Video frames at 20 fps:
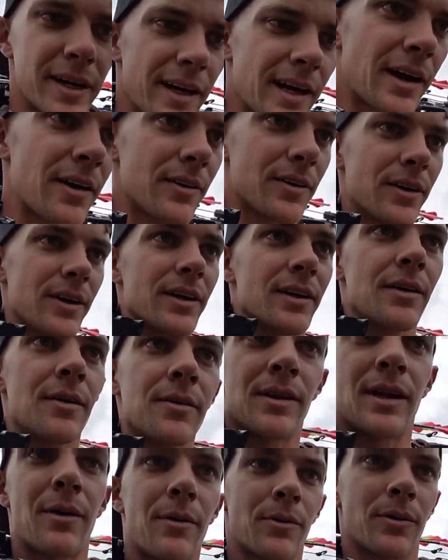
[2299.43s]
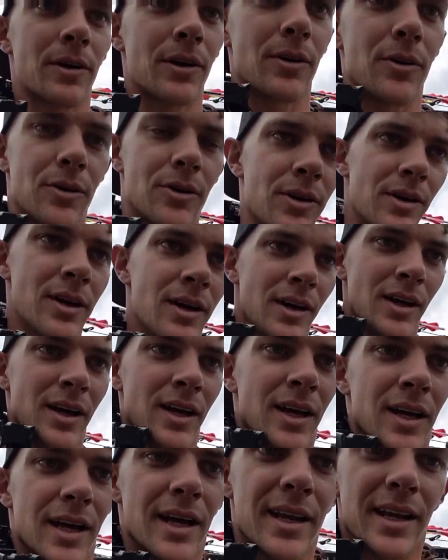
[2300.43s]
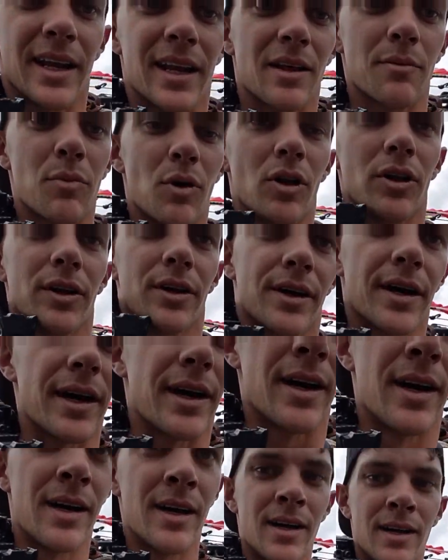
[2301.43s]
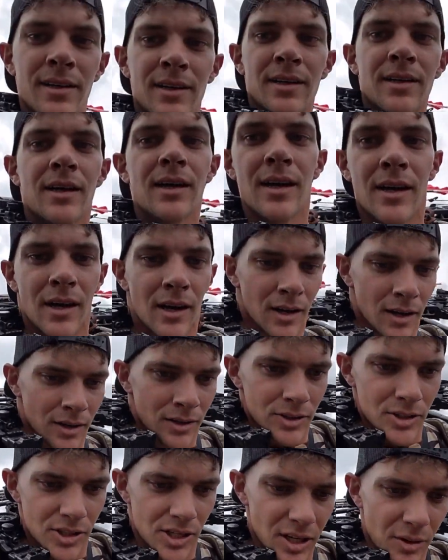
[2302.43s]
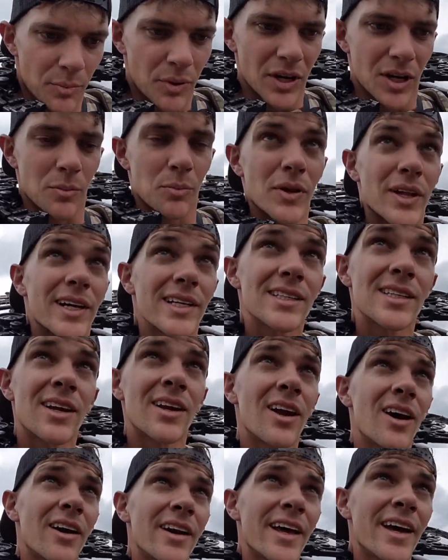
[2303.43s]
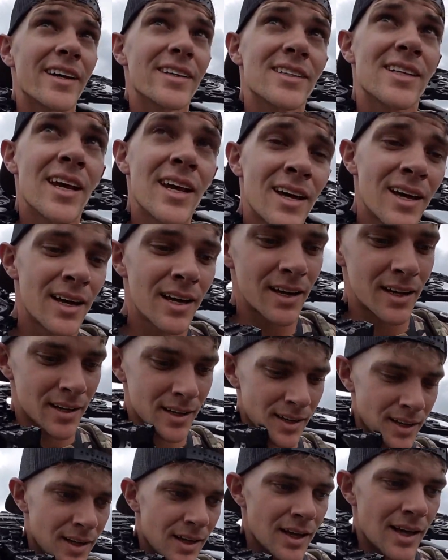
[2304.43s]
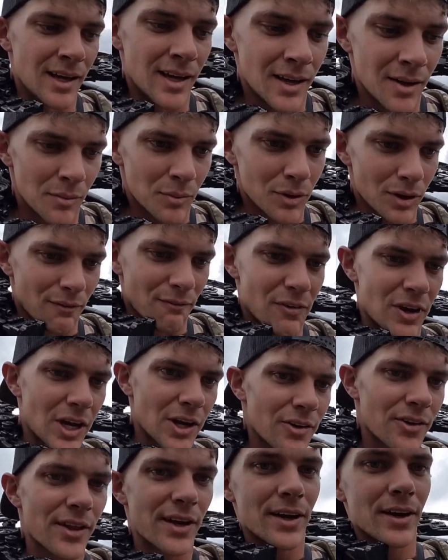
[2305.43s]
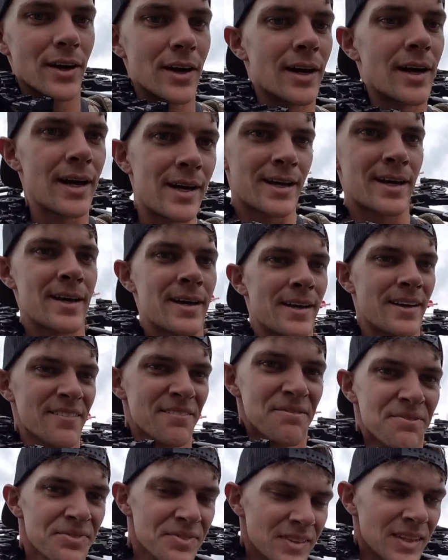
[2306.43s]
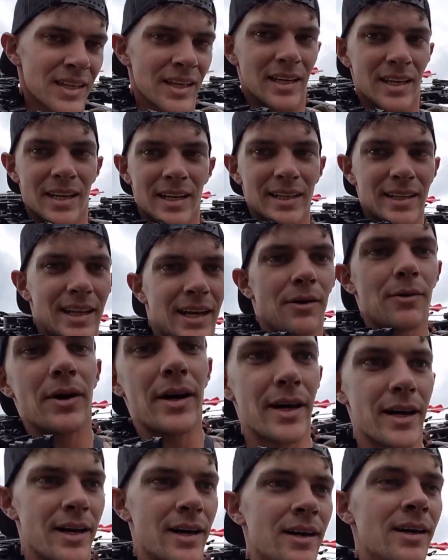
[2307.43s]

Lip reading: cow area. Now we want to go to an any bull area. Just gonna pick a place on Onyx, put our finger there, and head that way.